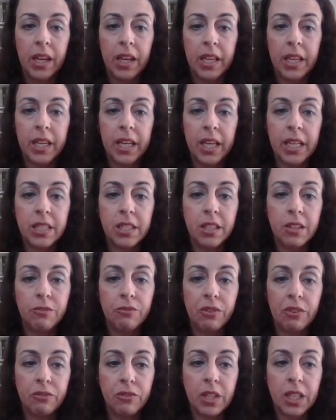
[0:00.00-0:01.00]
In
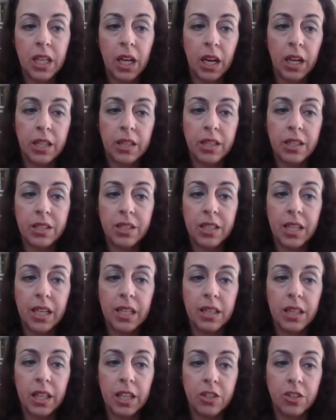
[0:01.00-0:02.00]
1859, the
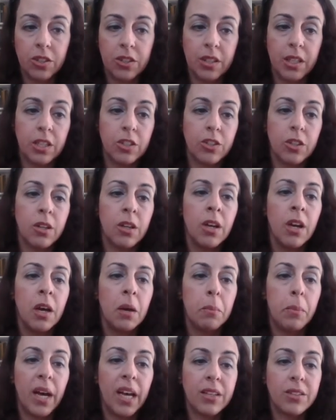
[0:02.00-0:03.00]
state legislature
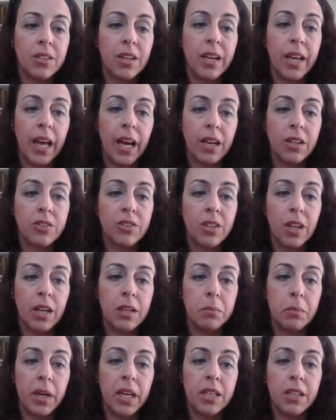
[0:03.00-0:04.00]
passed an act
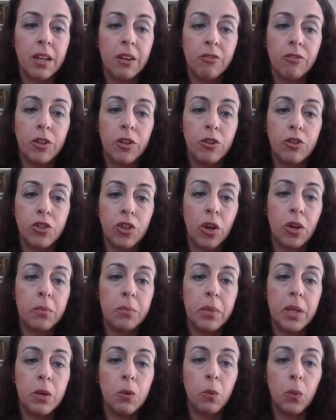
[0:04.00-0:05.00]
signed by Governor John
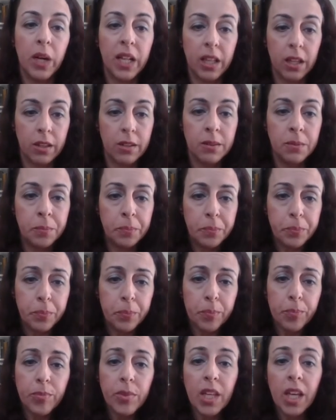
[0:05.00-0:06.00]
B. Weller
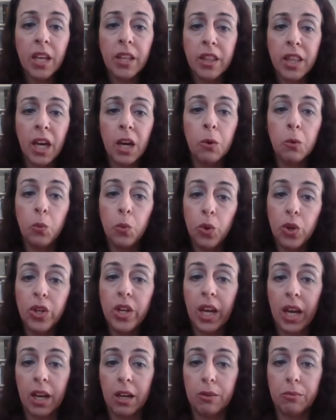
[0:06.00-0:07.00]
that would
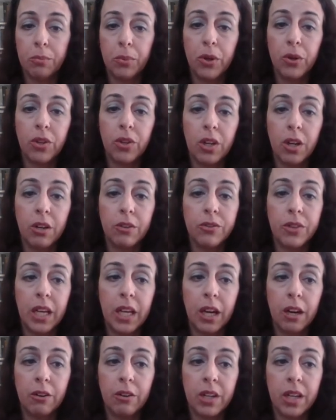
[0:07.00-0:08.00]
have broken off
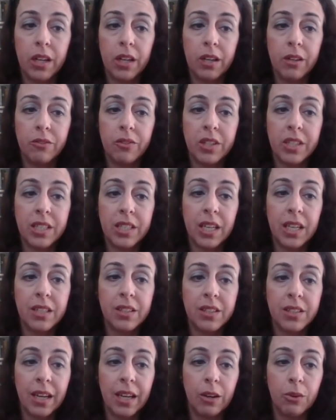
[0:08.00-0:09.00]
the area of the state
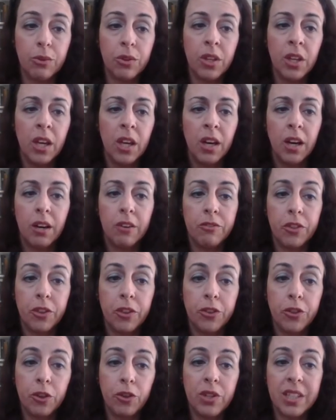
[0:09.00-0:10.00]
south of the
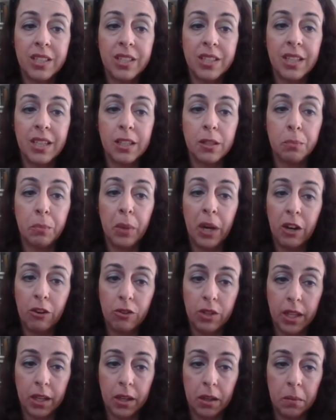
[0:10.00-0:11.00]
36th
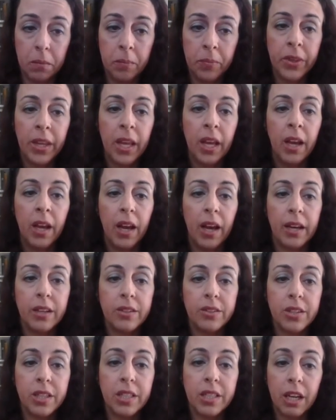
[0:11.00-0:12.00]
parallel
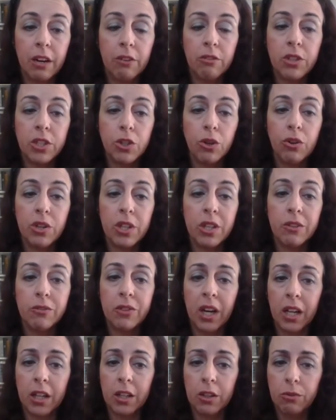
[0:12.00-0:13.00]
as the territory of
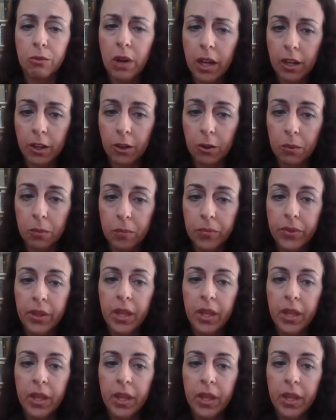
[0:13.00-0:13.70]
Colorado.